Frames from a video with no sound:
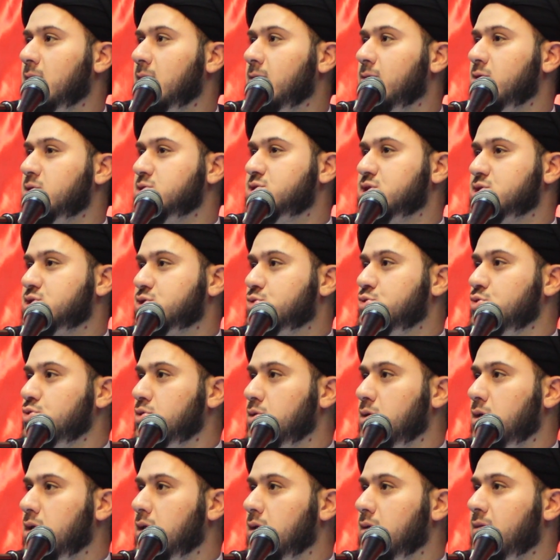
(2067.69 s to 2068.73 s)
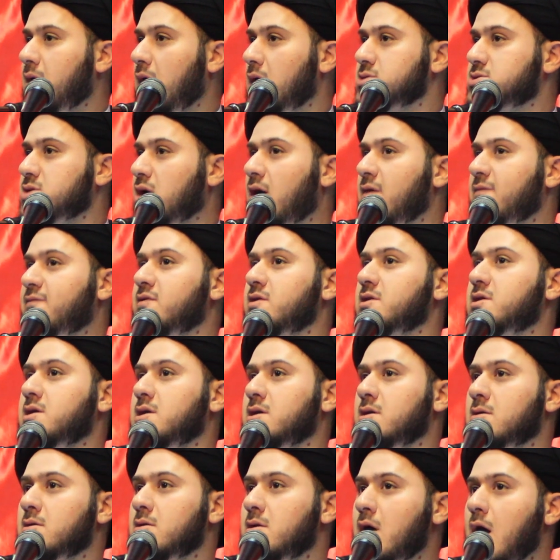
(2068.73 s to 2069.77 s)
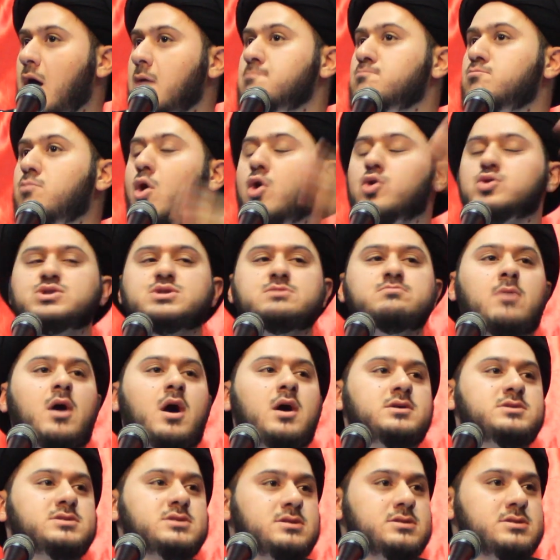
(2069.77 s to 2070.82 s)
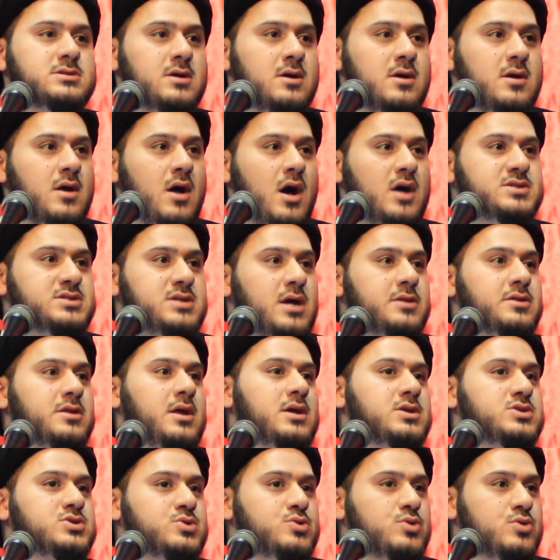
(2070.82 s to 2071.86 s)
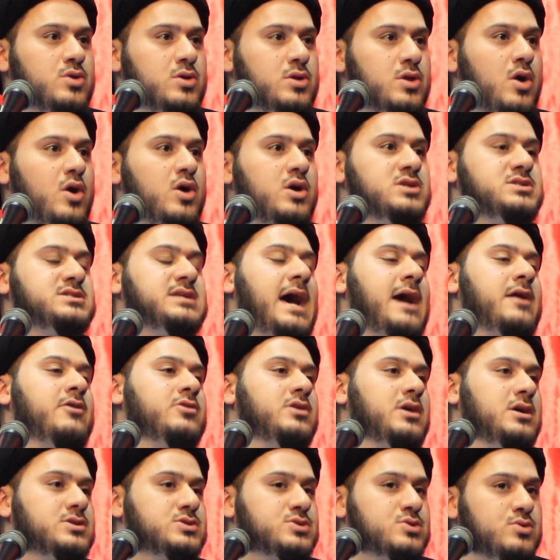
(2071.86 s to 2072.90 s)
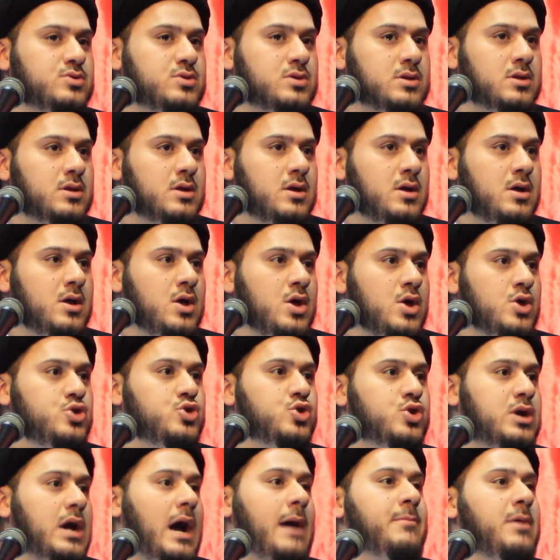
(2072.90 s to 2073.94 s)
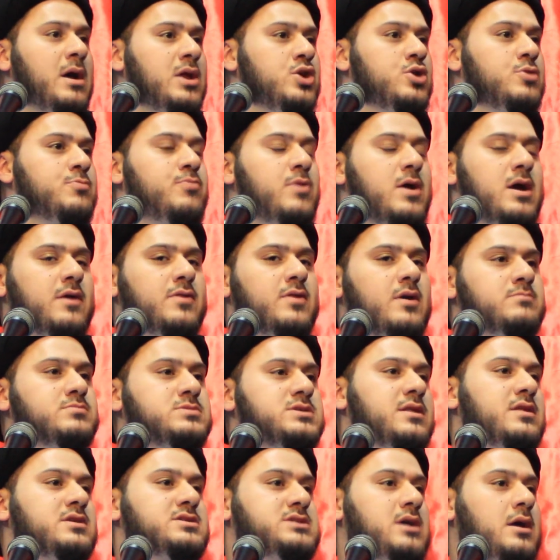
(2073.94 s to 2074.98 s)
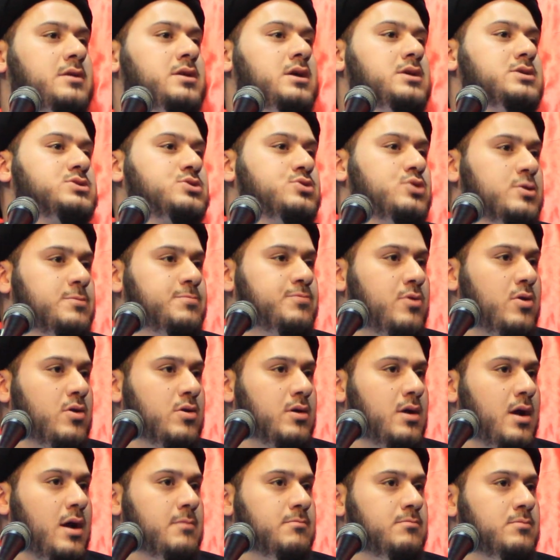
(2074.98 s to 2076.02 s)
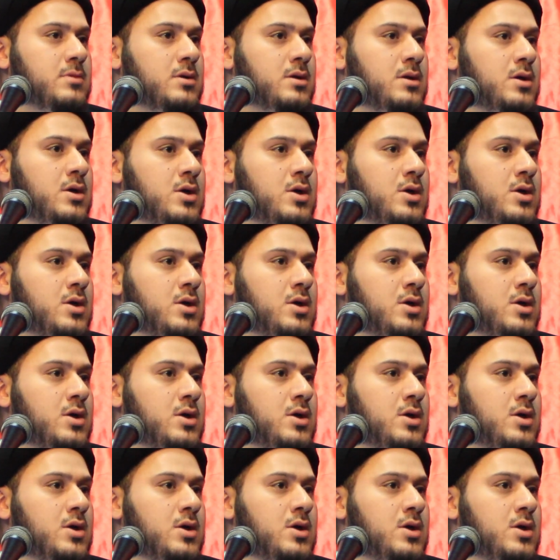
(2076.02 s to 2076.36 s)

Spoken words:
There's a school that is offered here. And most mosques, a Sunday school or a Saturday school. You come and you bring them to the Sunday school program.